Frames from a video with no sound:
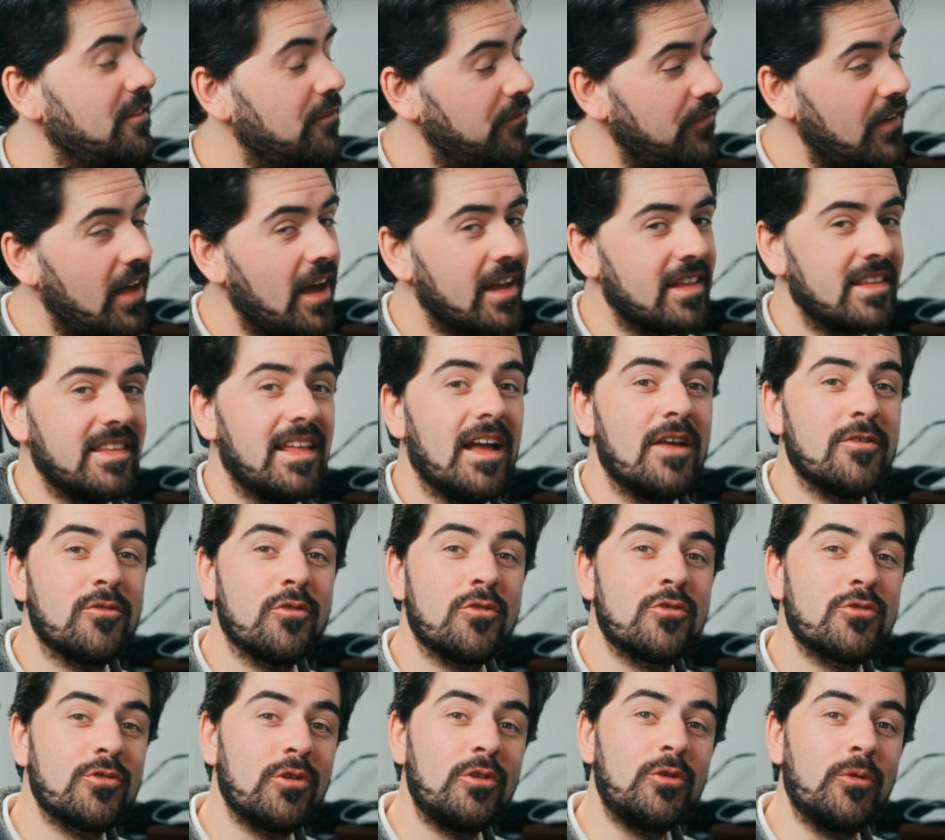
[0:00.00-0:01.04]
fact, that's the
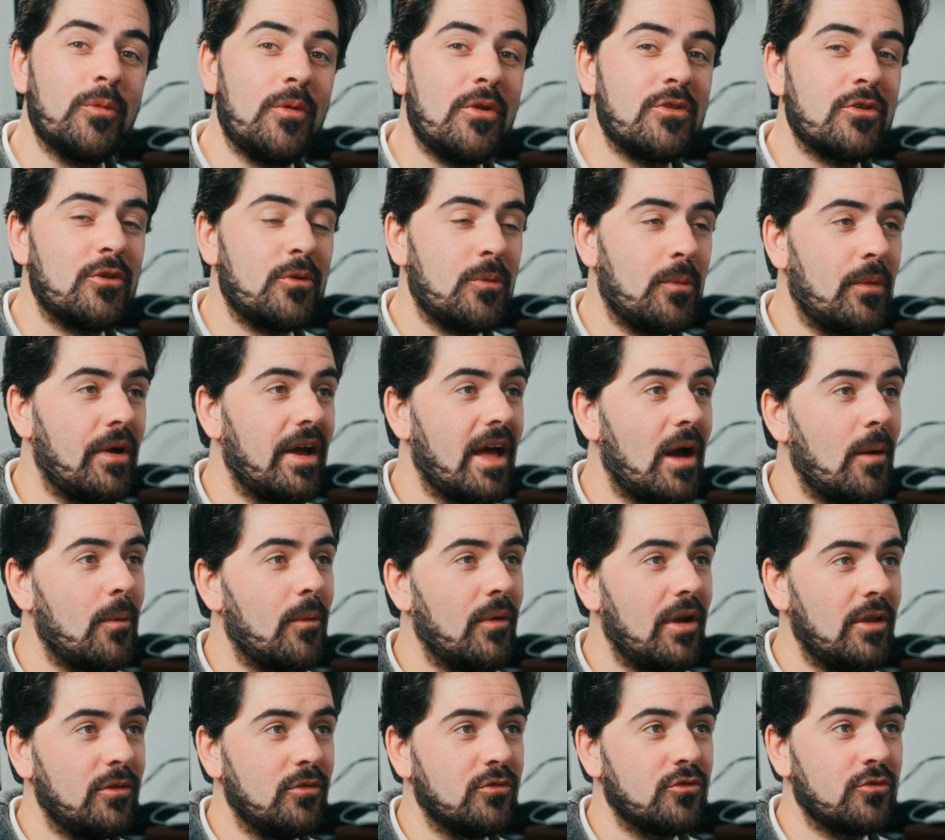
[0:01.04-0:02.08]
sole reason why I
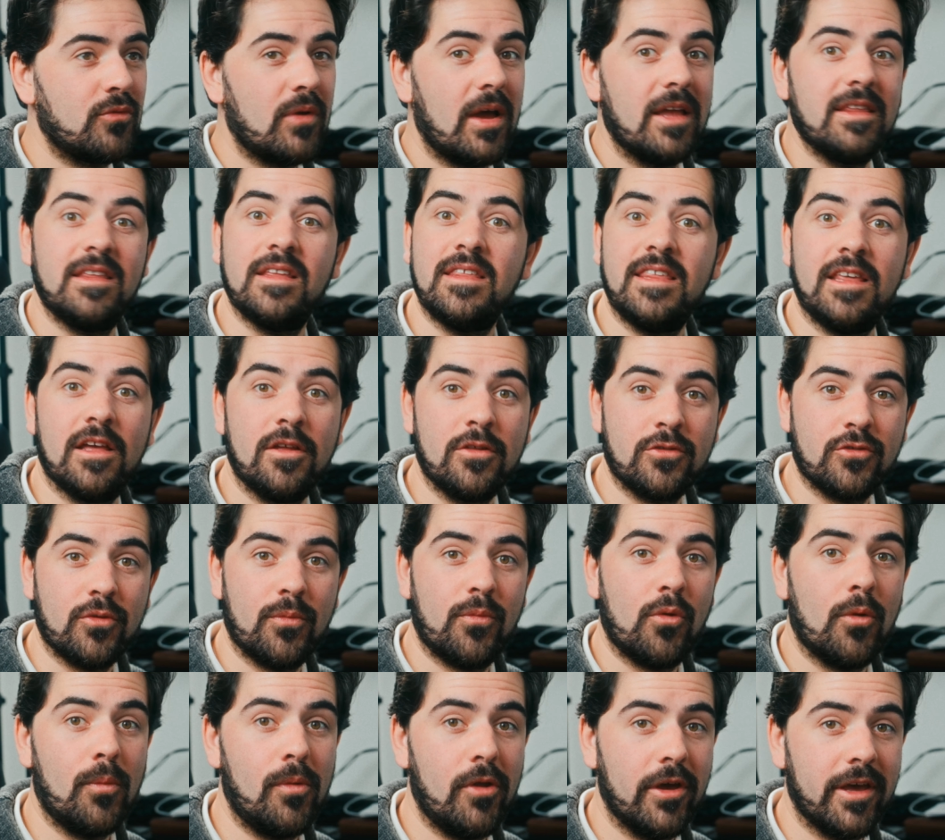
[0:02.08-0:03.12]
wanted to try the Dehancer
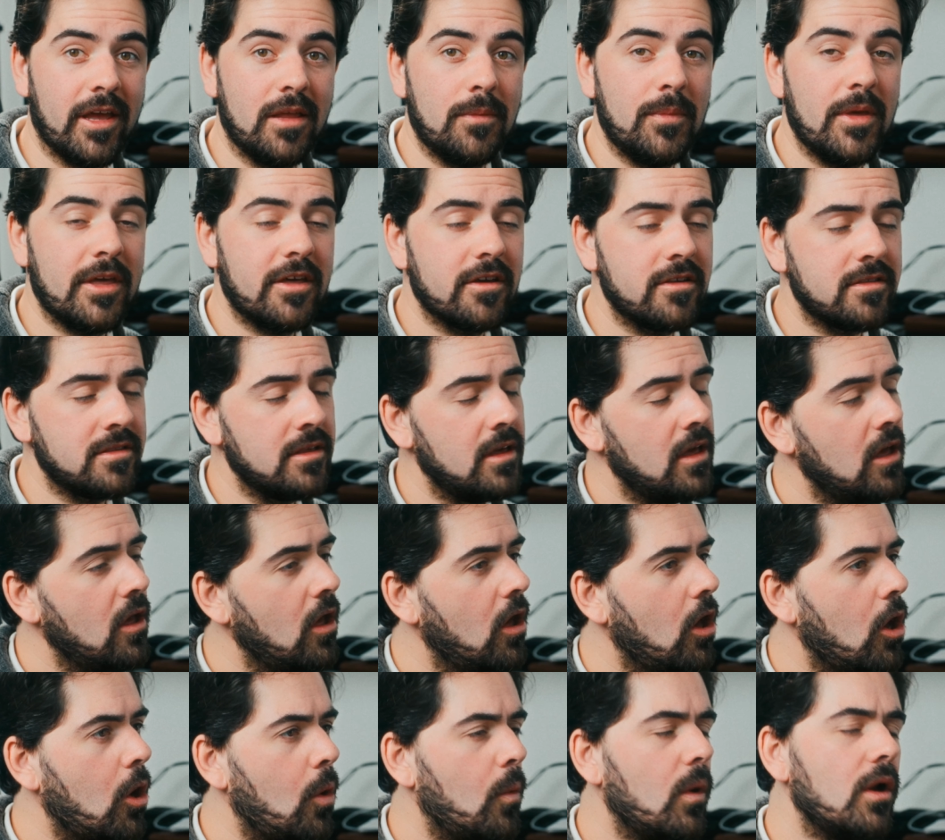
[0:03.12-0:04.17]
Pro plugin, because
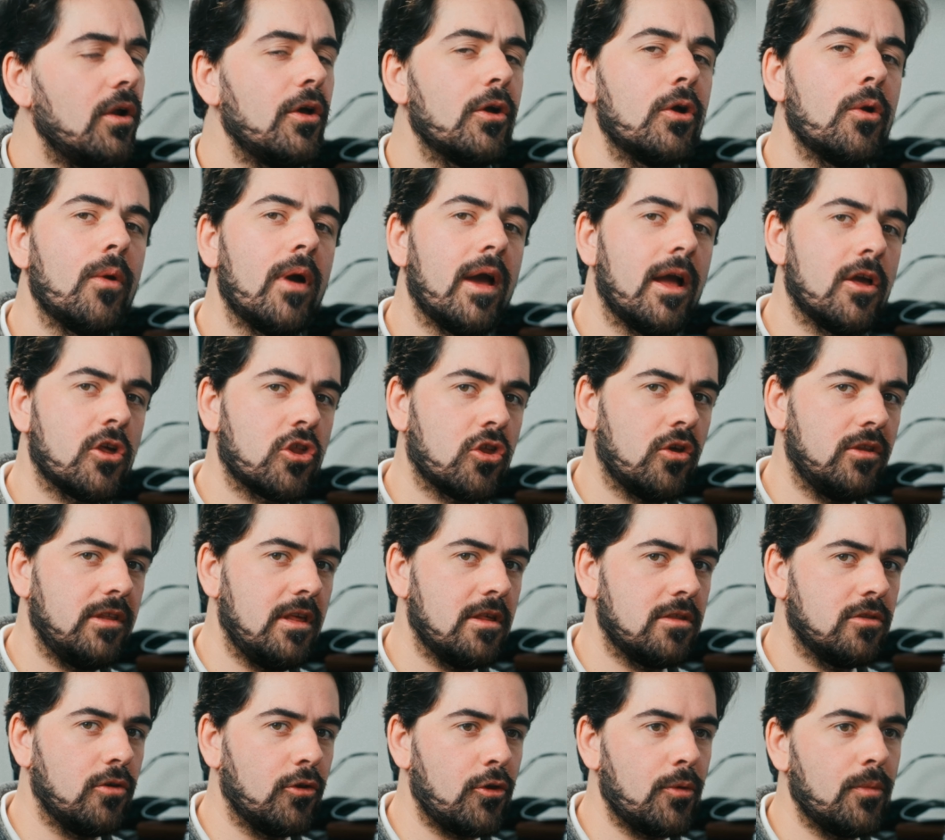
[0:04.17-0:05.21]
a while ago I shot
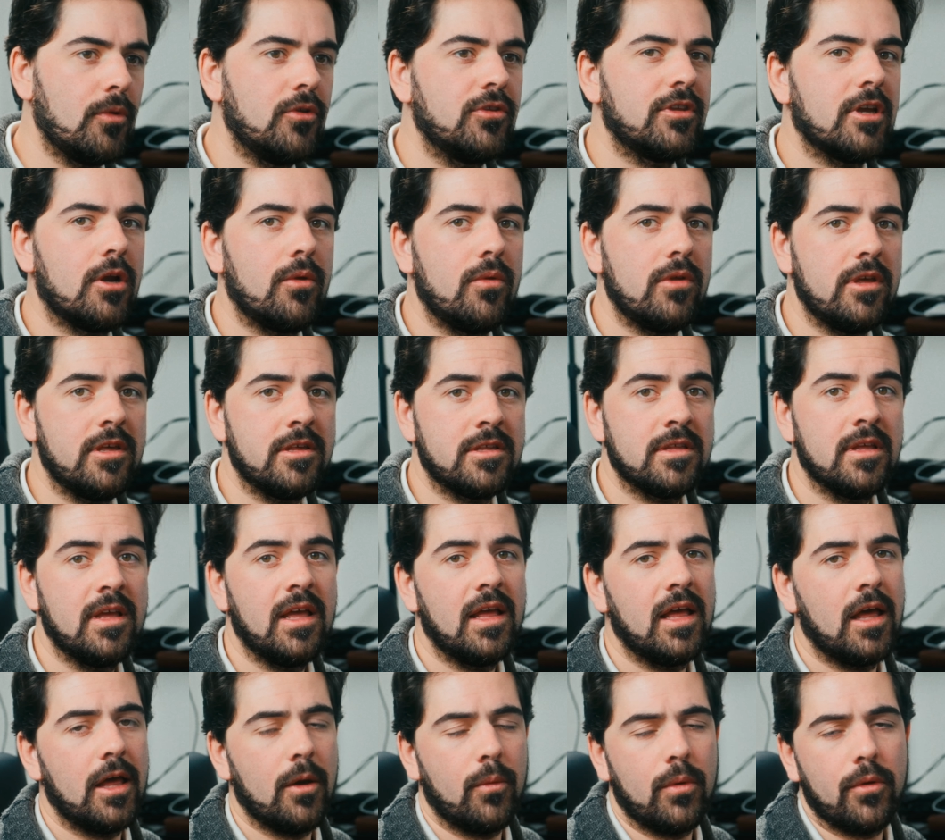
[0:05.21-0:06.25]
these documentaries.
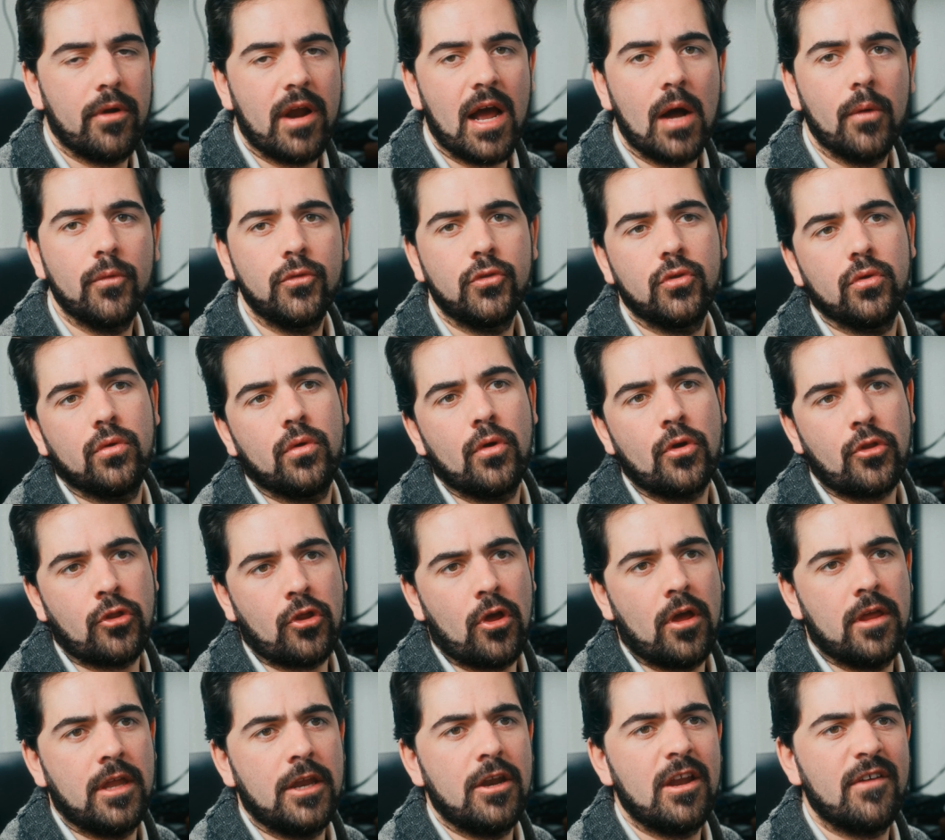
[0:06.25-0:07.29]
We were outdoors
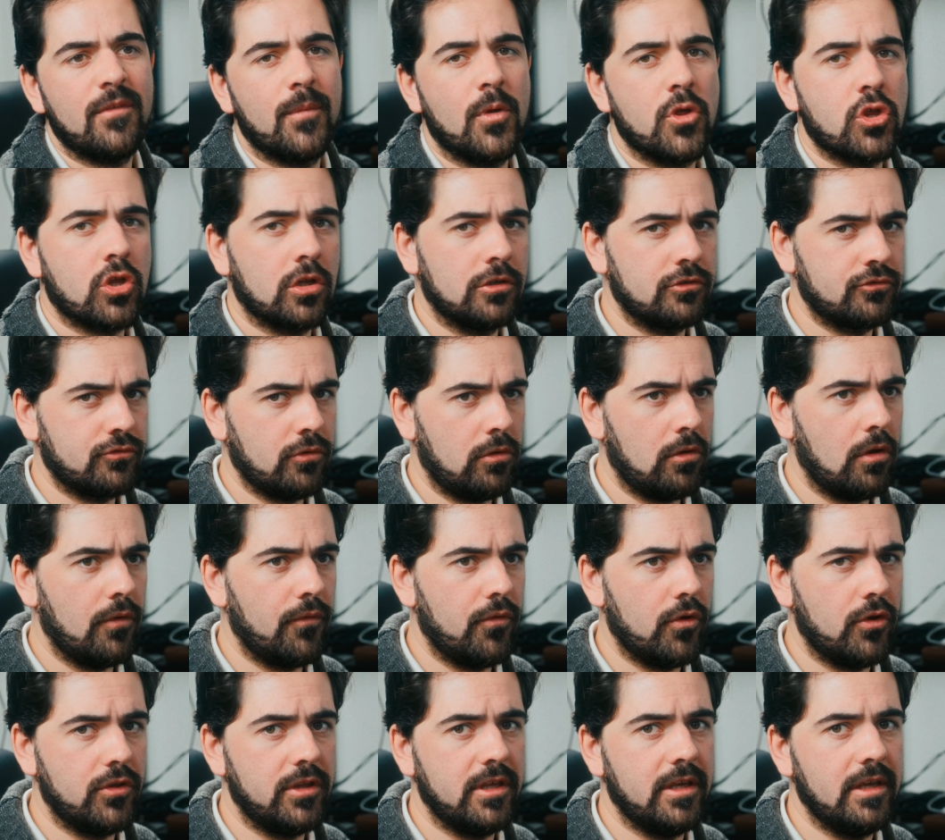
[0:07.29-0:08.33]
and I didn't have much control
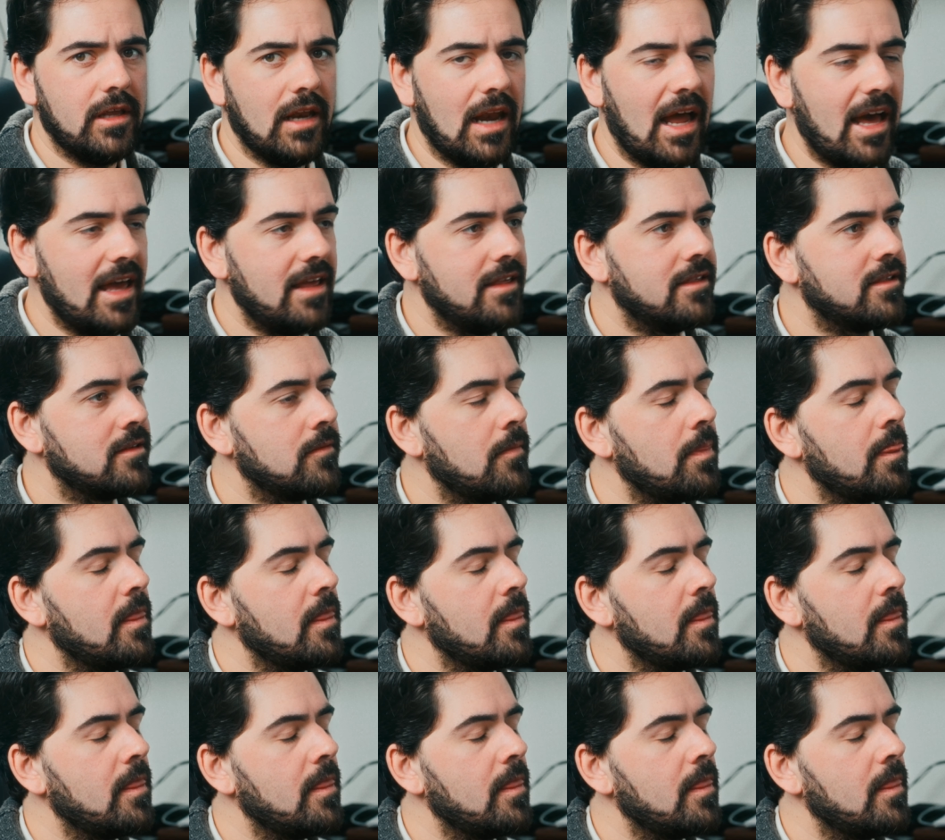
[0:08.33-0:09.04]
over the light.